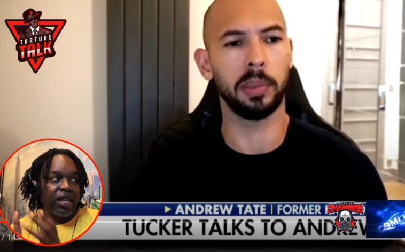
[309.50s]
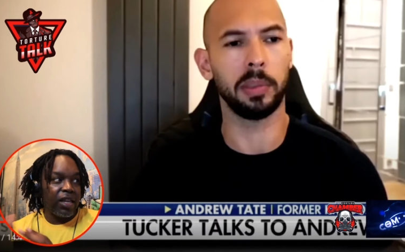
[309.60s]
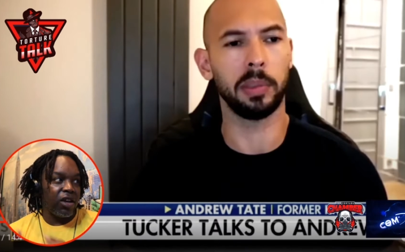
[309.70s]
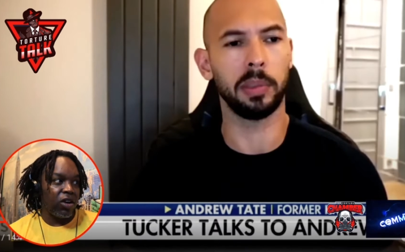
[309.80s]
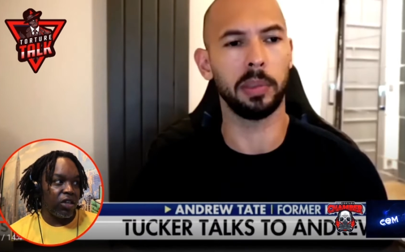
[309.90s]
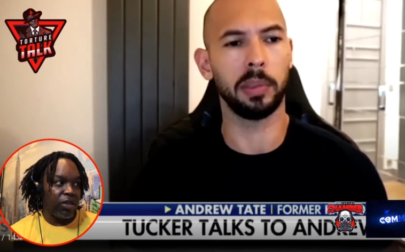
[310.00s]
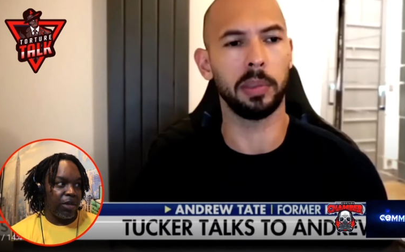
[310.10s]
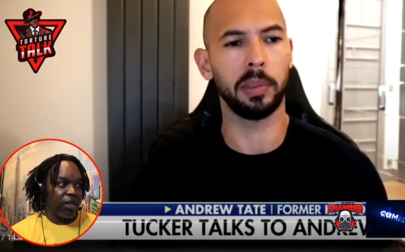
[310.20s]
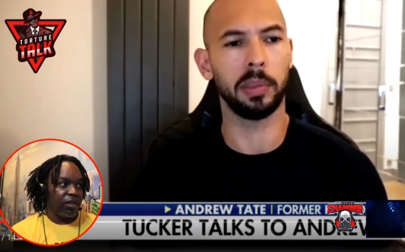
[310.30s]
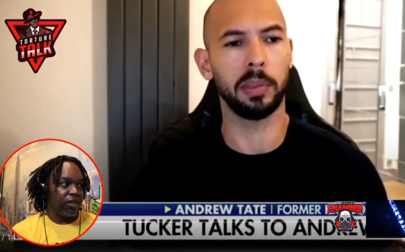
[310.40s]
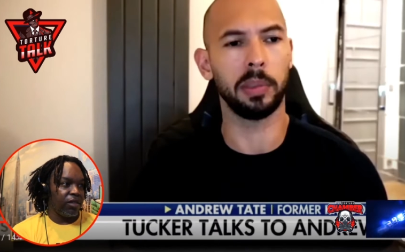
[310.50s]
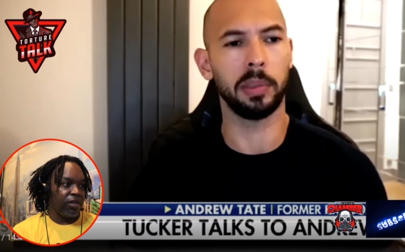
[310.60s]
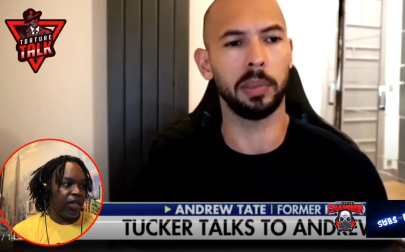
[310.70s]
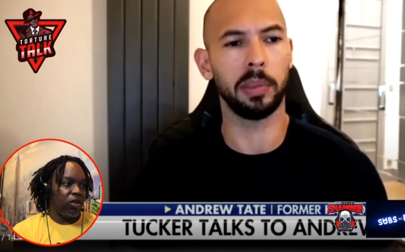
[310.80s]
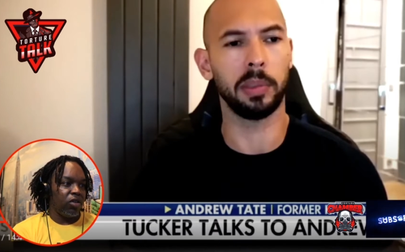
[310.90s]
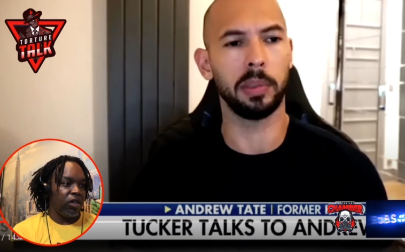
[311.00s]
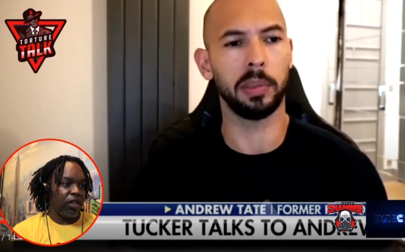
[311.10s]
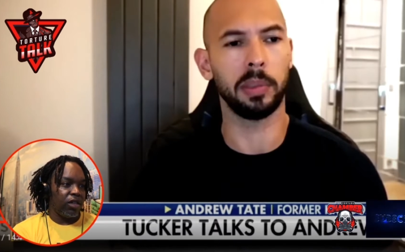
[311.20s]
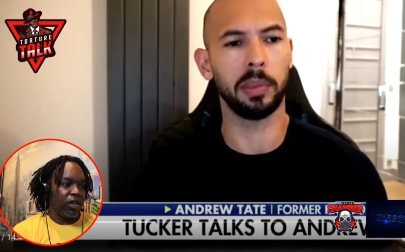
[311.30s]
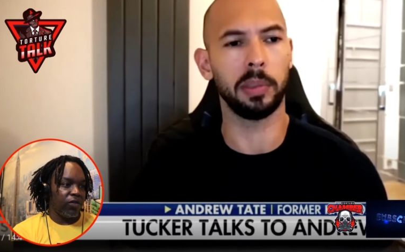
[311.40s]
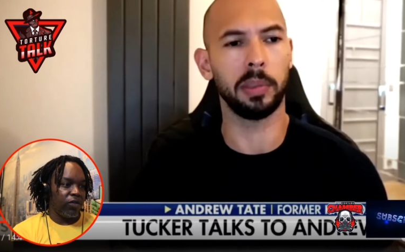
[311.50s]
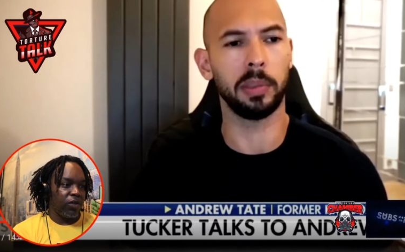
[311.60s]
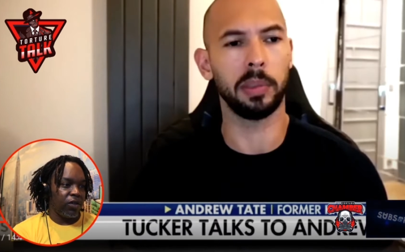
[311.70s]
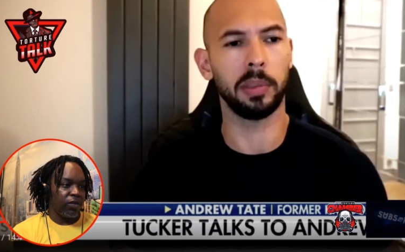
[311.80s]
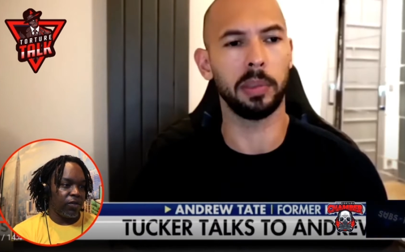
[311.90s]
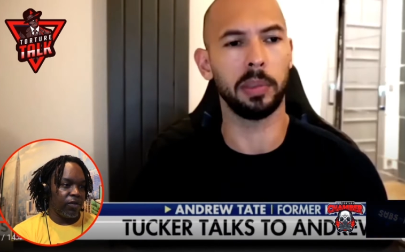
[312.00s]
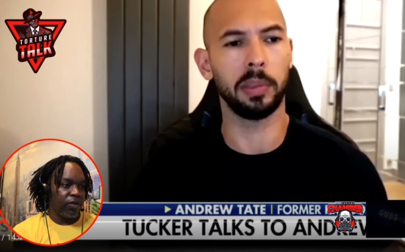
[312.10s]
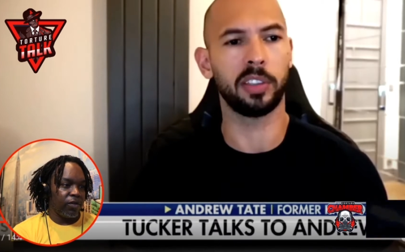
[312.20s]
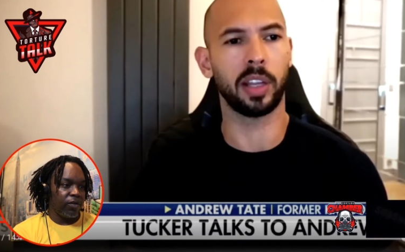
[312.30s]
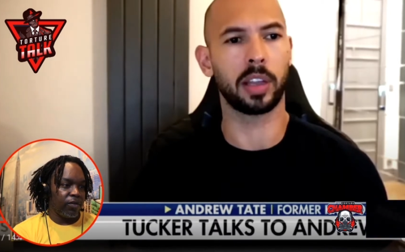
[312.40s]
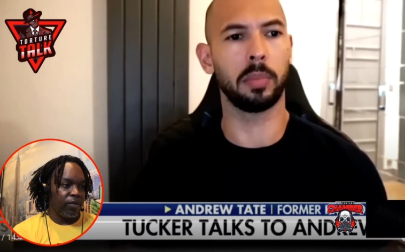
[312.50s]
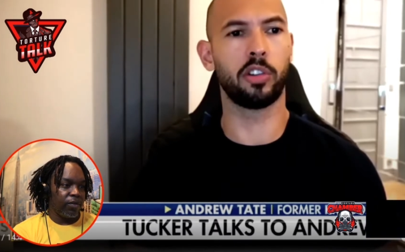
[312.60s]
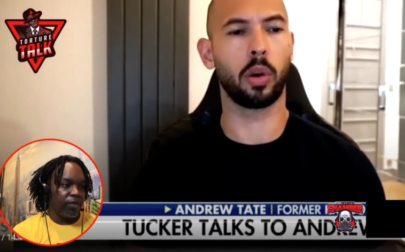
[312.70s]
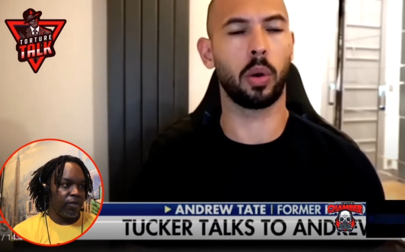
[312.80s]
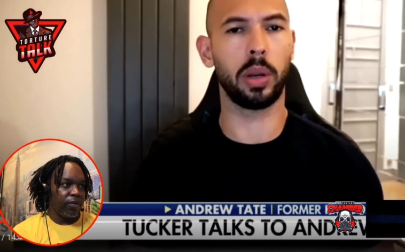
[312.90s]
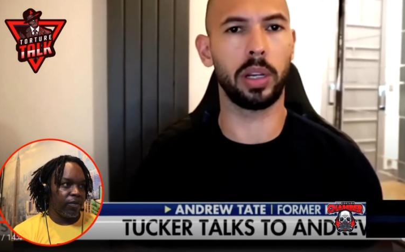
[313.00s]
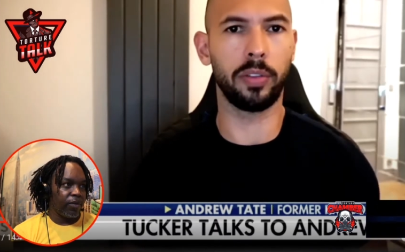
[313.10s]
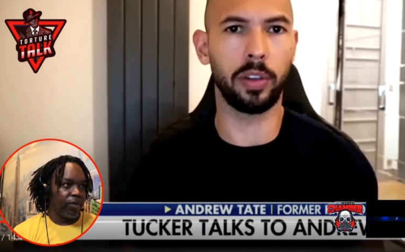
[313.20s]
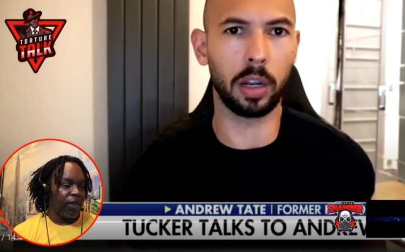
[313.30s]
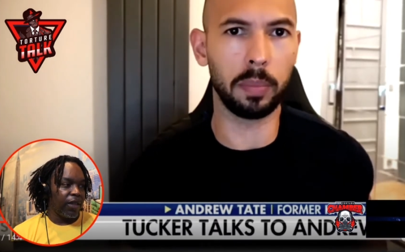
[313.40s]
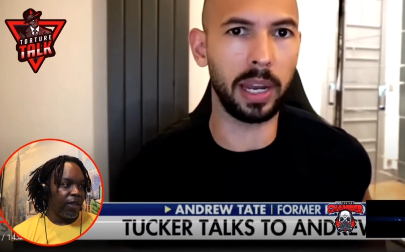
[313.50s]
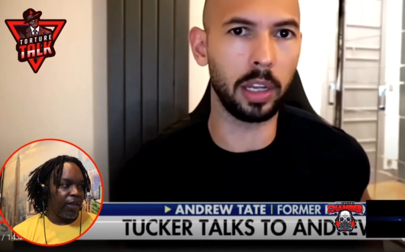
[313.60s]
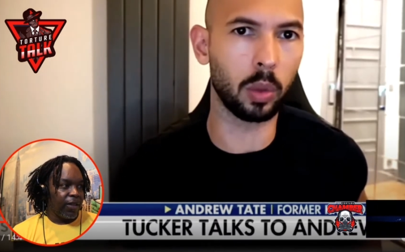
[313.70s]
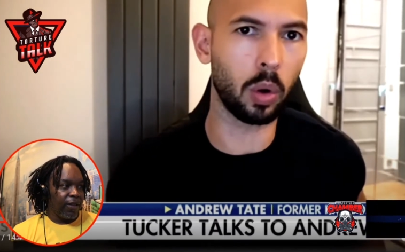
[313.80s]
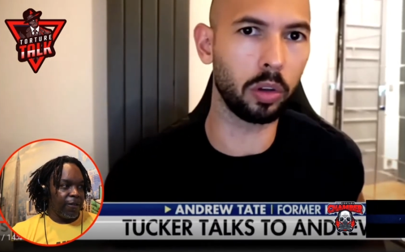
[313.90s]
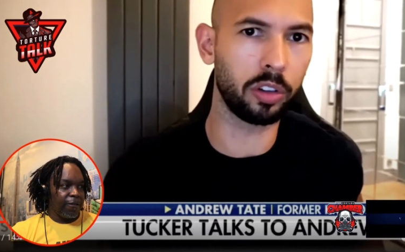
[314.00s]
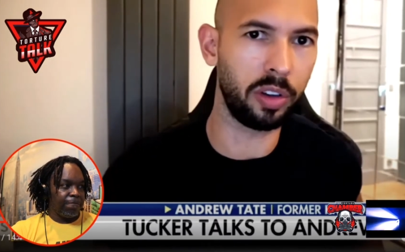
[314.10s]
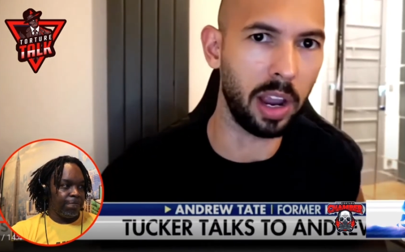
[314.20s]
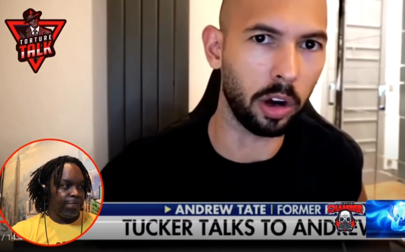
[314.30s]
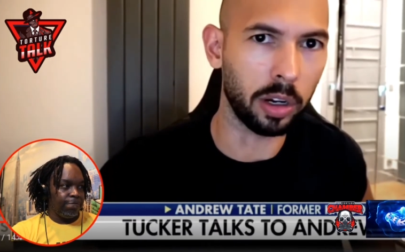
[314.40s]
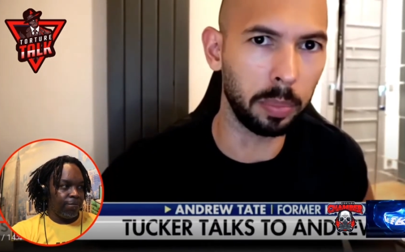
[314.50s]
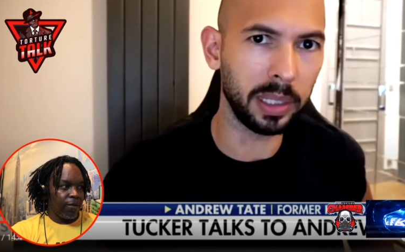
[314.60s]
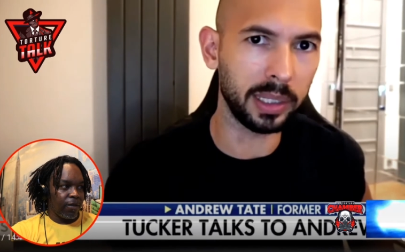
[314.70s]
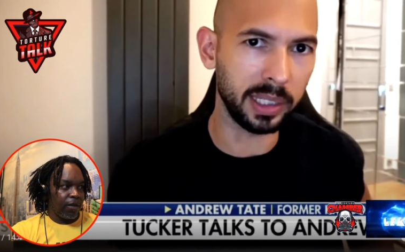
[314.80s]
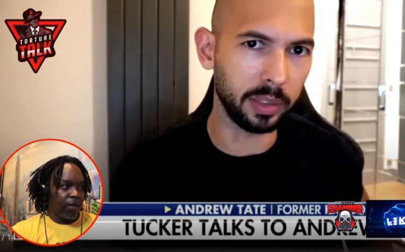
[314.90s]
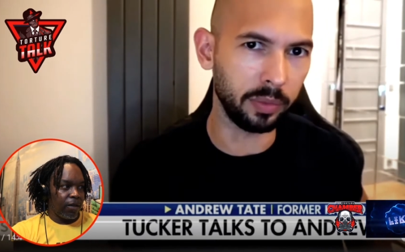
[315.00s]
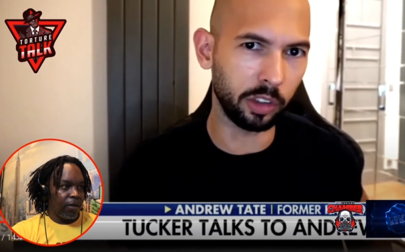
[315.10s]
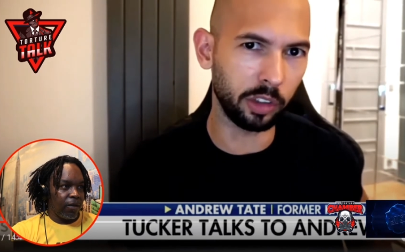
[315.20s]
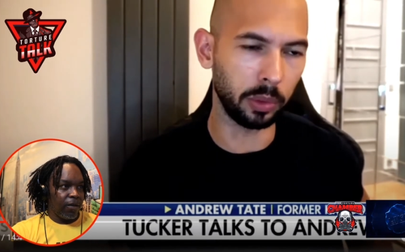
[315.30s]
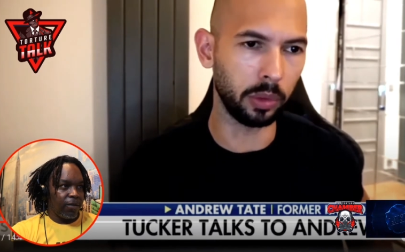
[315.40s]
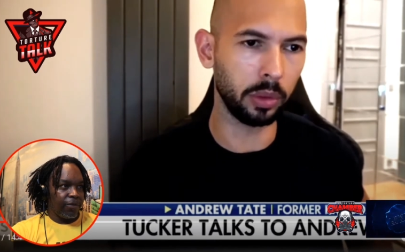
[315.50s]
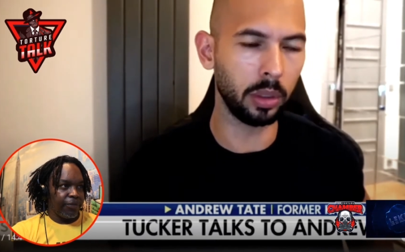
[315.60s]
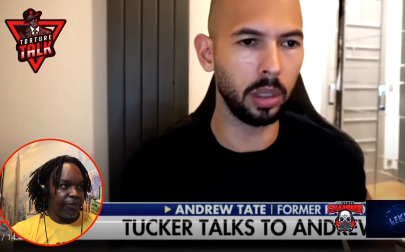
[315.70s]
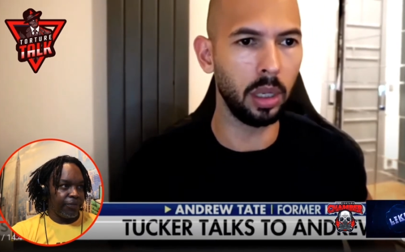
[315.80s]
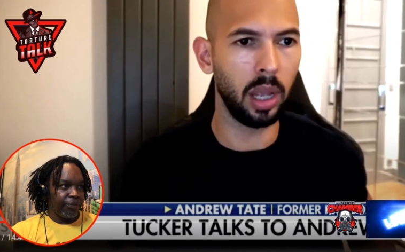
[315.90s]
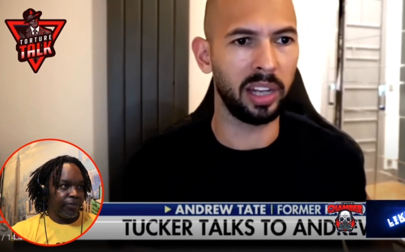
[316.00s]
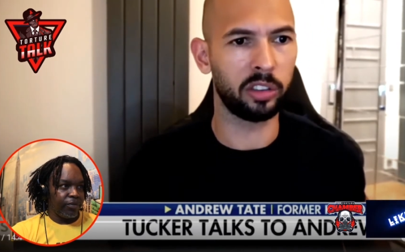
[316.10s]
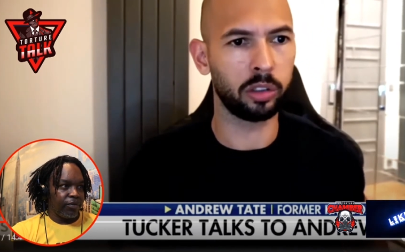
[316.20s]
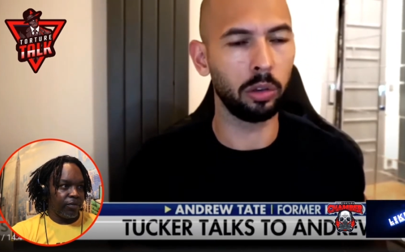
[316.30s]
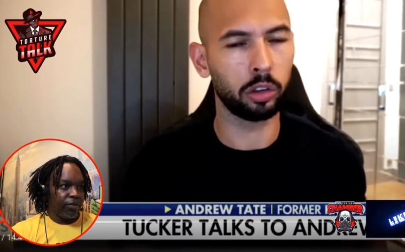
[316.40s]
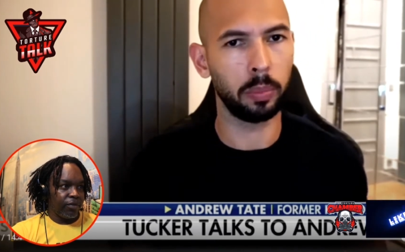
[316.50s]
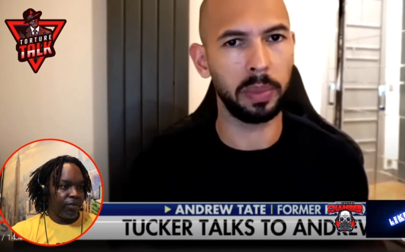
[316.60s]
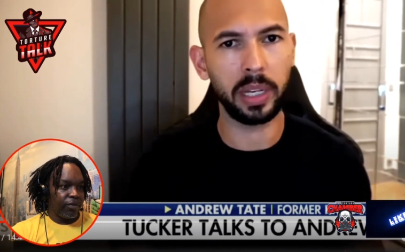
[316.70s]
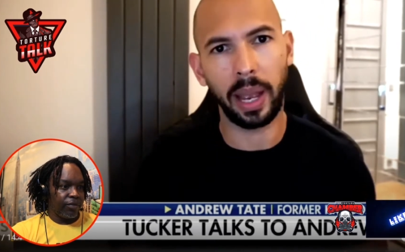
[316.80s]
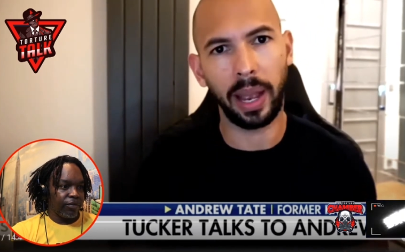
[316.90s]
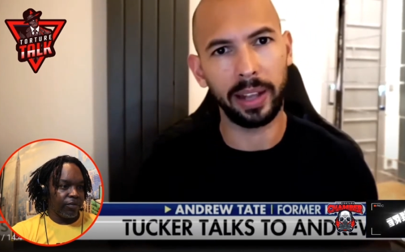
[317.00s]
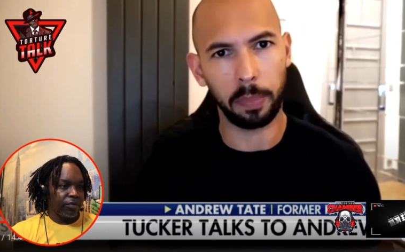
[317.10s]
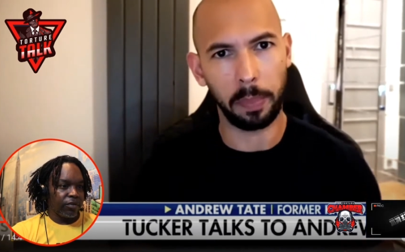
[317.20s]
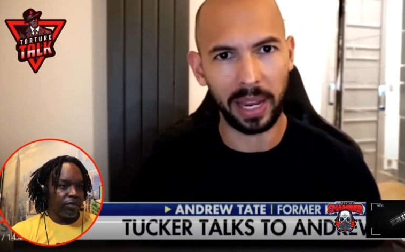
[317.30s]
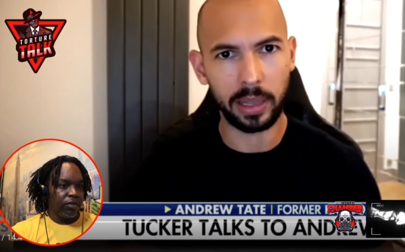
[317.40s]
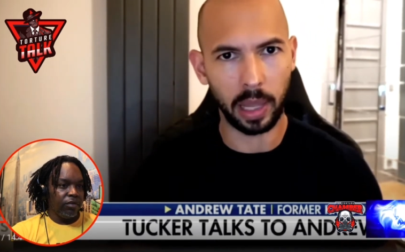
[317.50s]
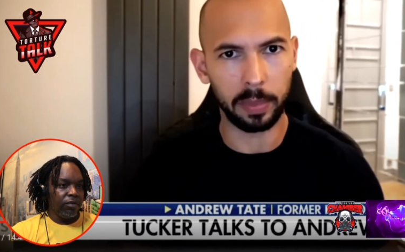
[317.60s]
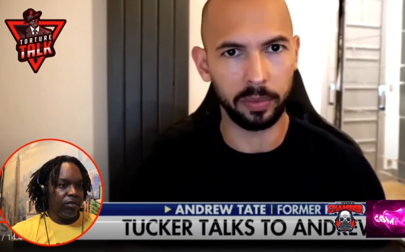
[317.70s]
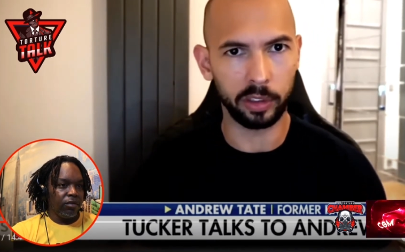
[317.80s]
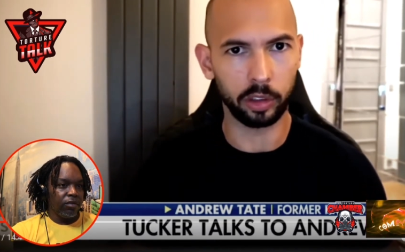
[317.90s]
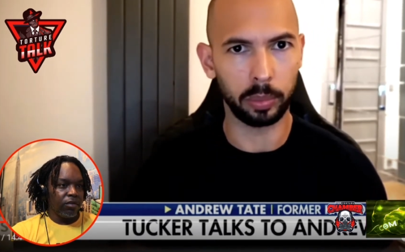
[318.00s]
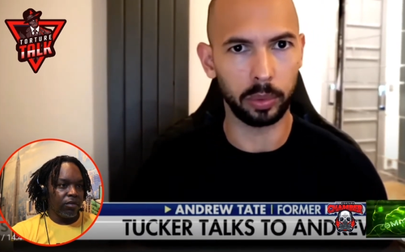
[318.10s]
Speaker 1: in an argument. That's all they're looking for.
Speaker 2: The problem is that the majority of young men in the world today are completely invisible, and social media has made them